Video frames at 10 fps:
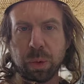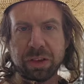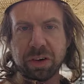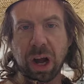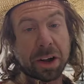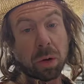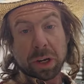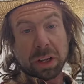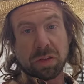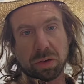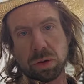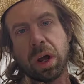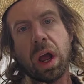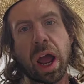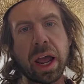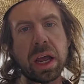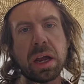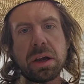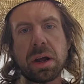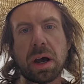winter. I don't need to.
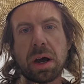And